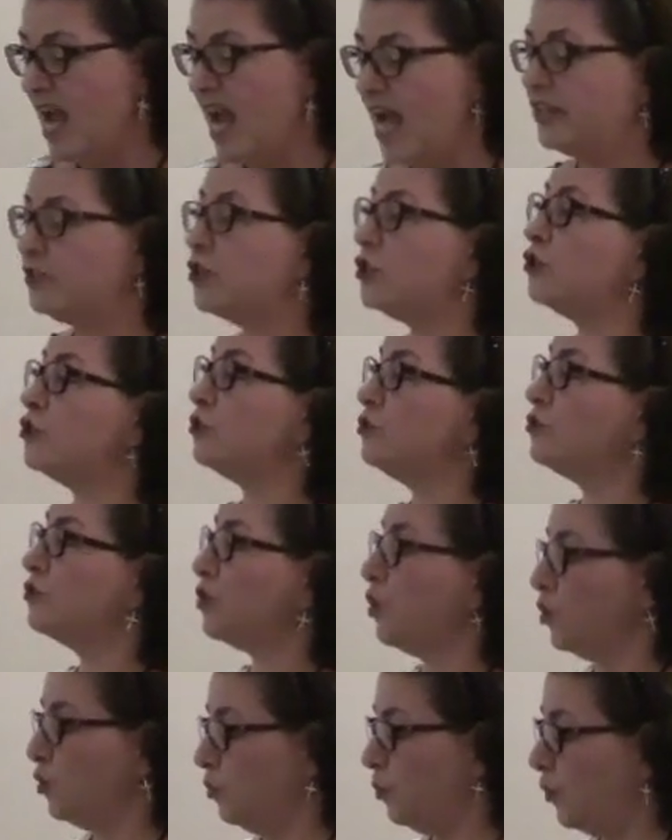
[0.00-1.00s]
and to do
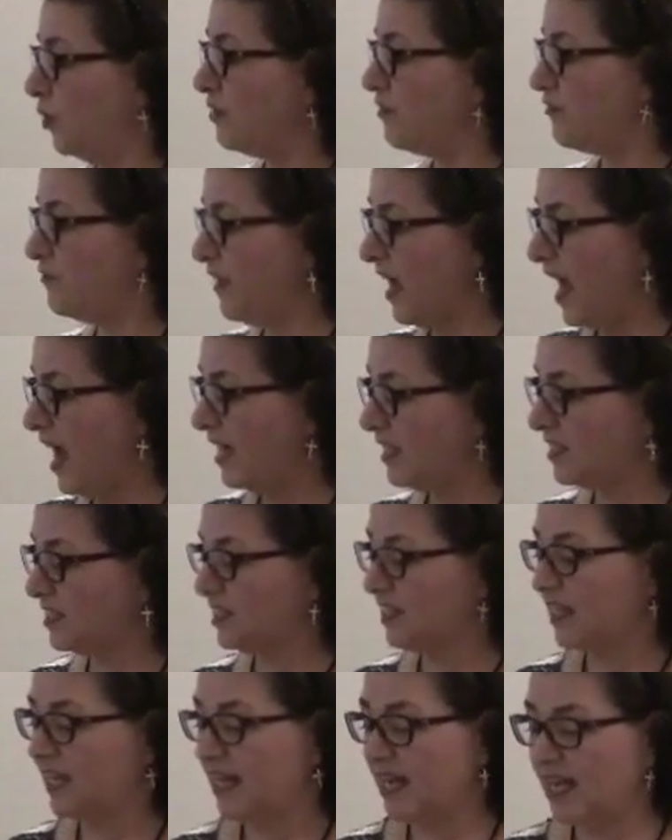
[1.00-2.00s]
so with
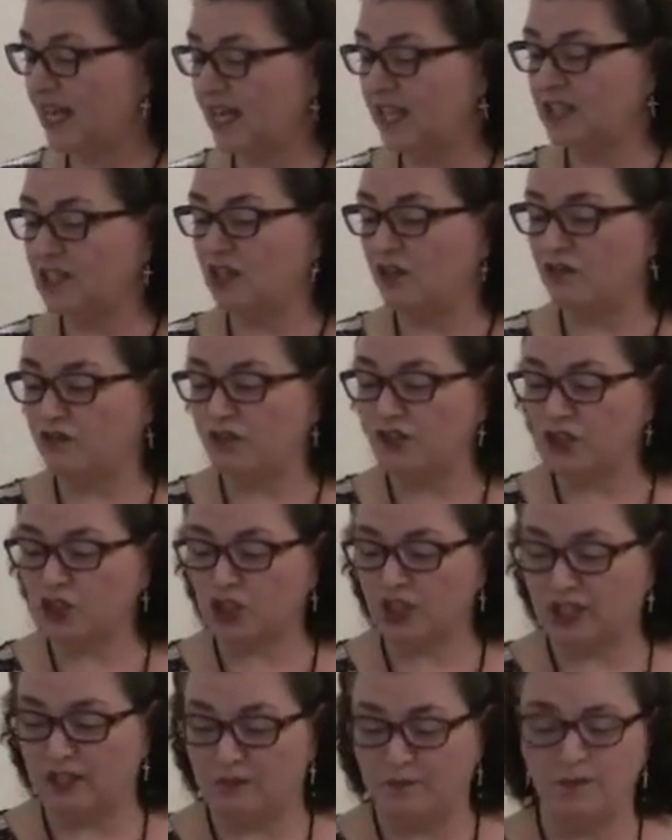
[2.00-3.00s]
facts and
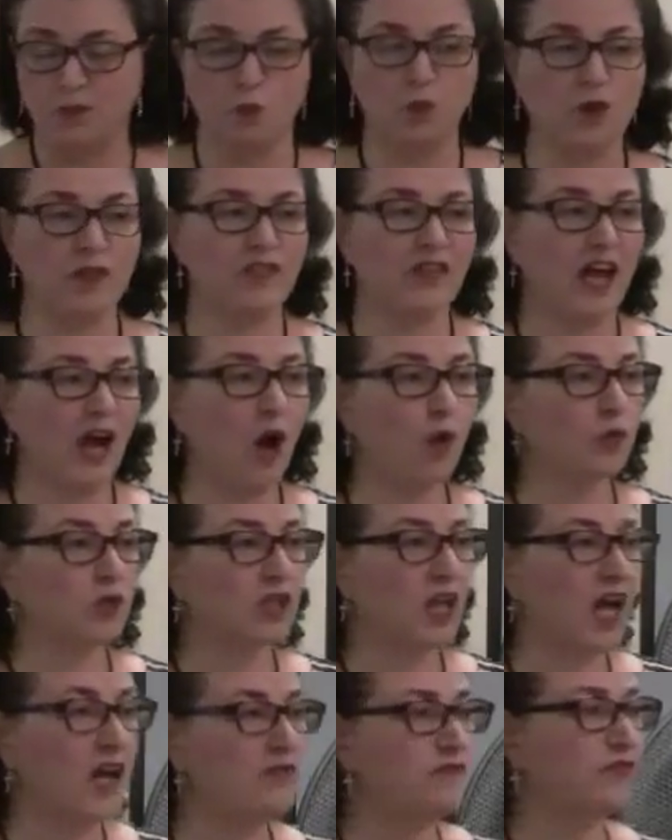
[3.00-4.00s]
vision. Without
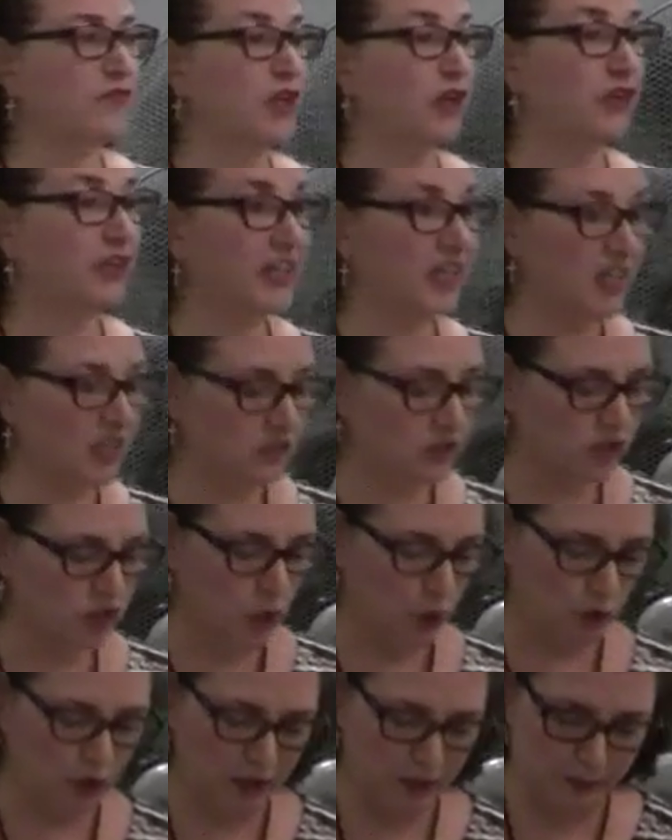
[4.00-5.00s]
life, there is
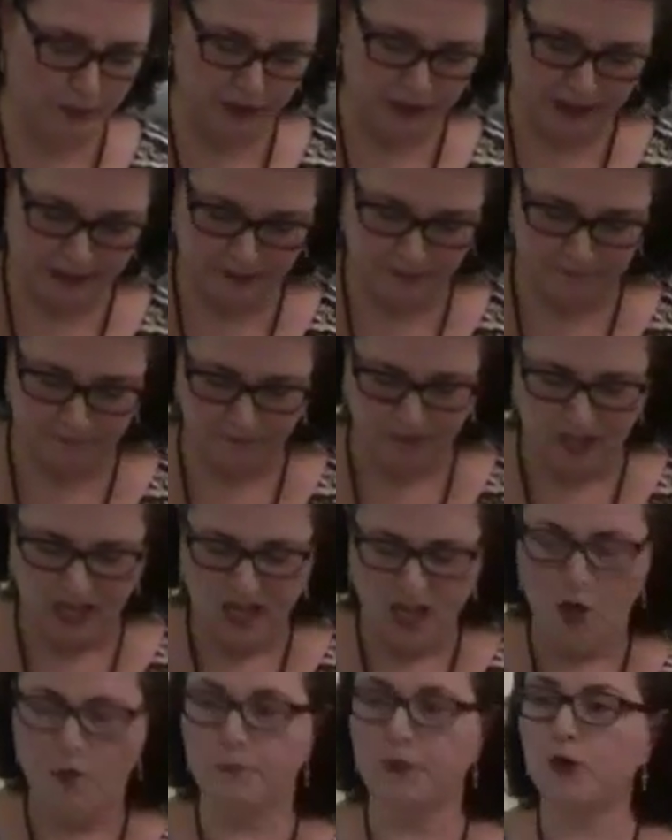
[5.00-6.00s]
no liberty.
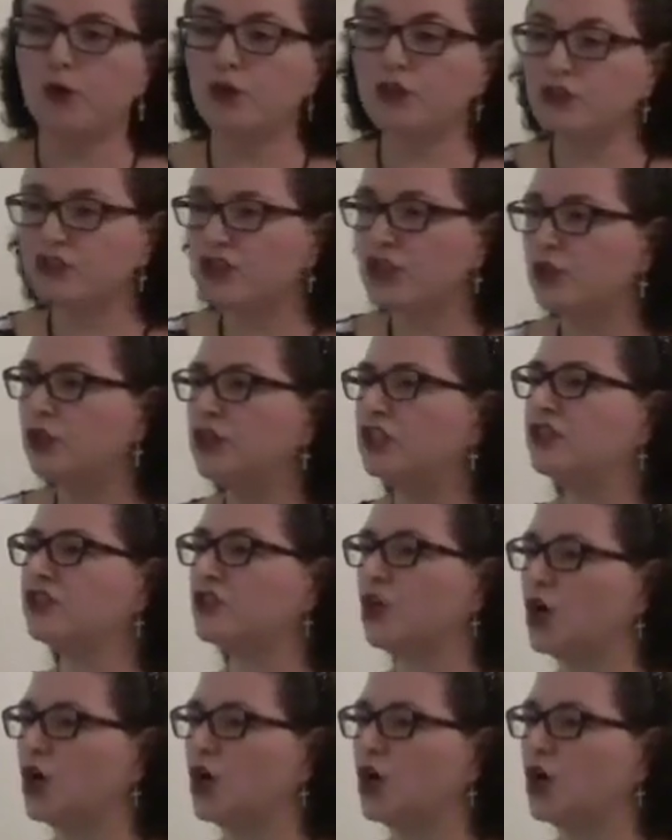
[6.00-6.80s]
Personhood